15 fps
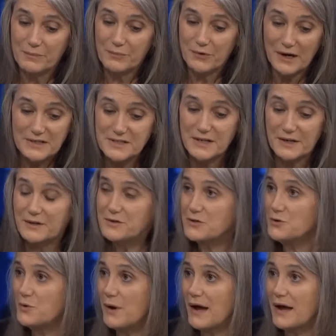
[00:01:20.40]
president
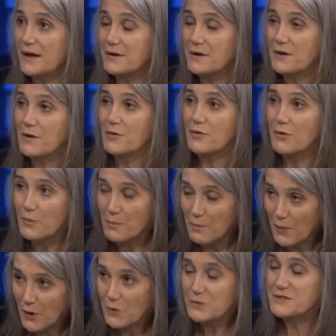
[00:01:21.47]
who had the
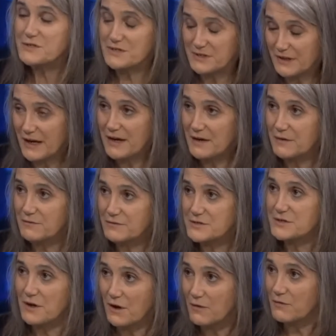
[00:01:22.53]
most
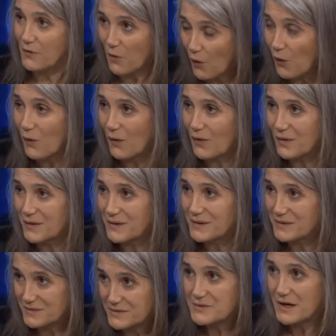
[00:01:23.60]
slaves of all,
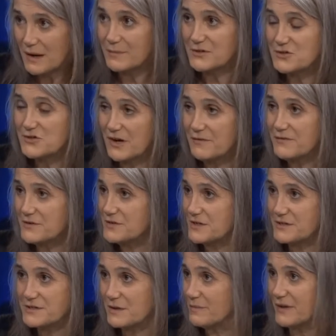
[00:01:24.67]
Thomas
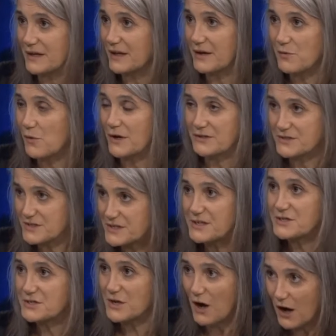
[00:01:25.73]
Jefferson, something like, what,
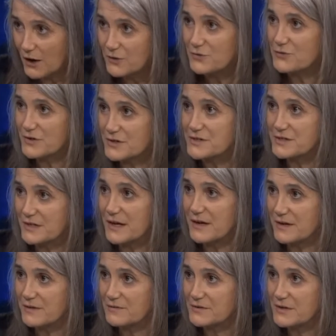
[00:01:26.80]
600
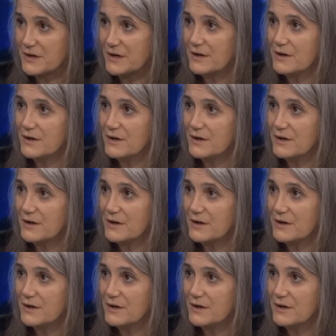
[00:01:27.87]
slaves?